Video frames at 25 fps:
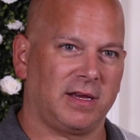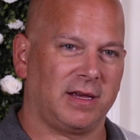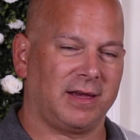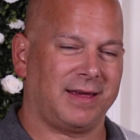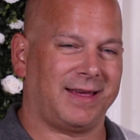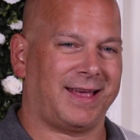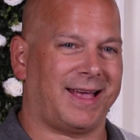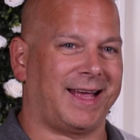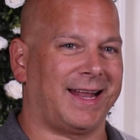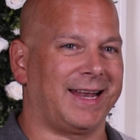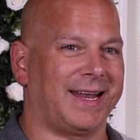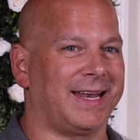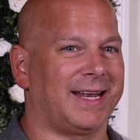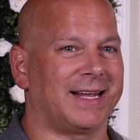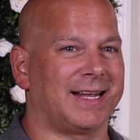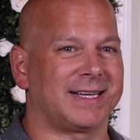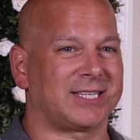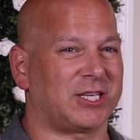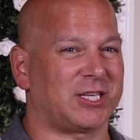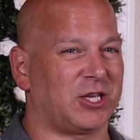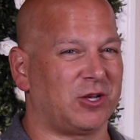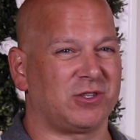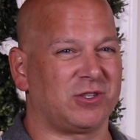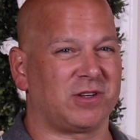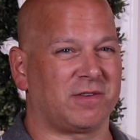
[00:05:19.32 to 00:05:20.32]
And he does
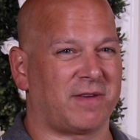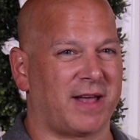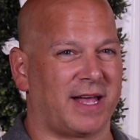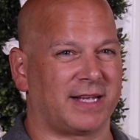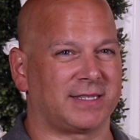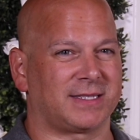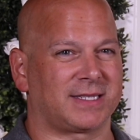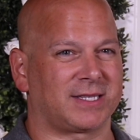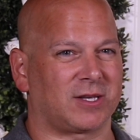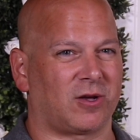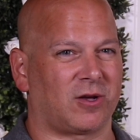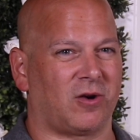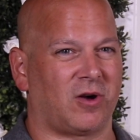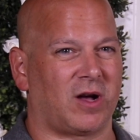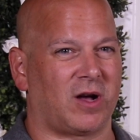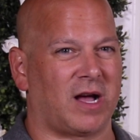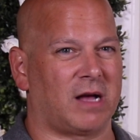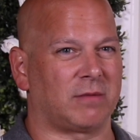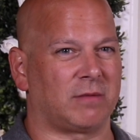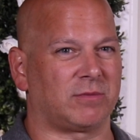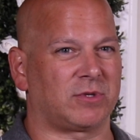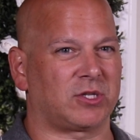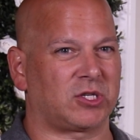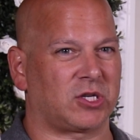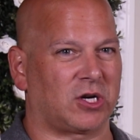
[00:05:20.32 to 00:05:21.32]
huge events, so
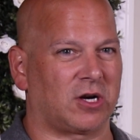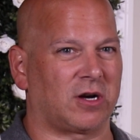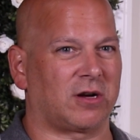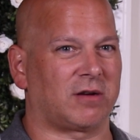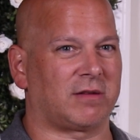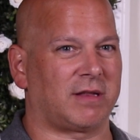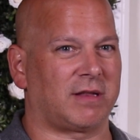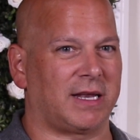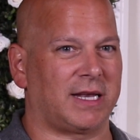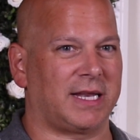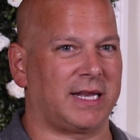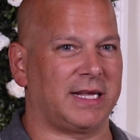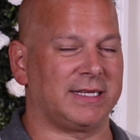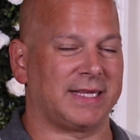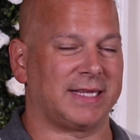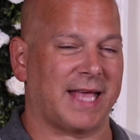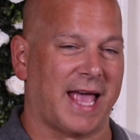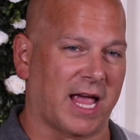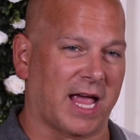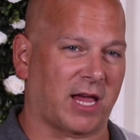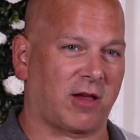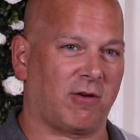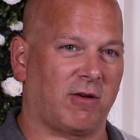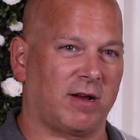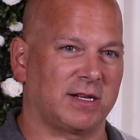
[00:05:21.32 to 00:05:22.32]
I'm sure that he's
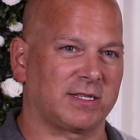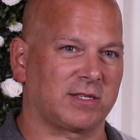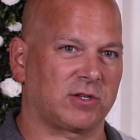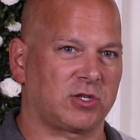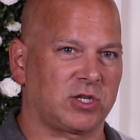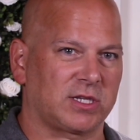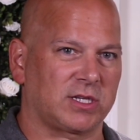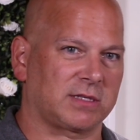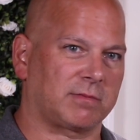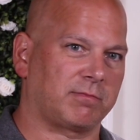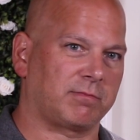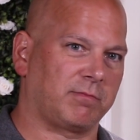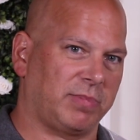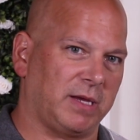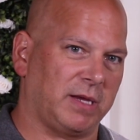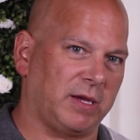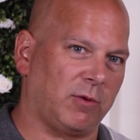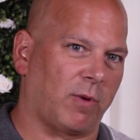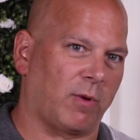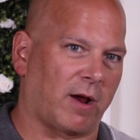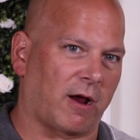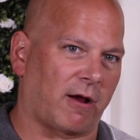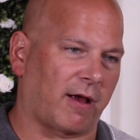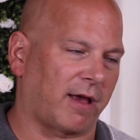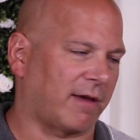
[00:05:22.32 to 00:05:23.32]
accurate, so just be
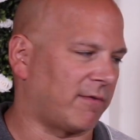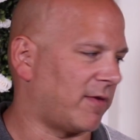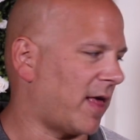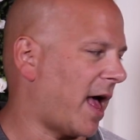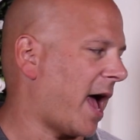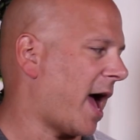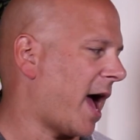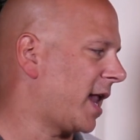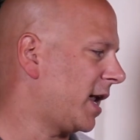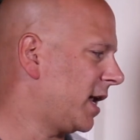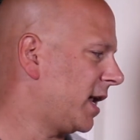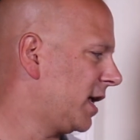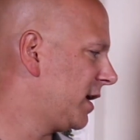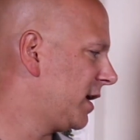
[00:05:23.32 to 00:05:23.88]
wary of that.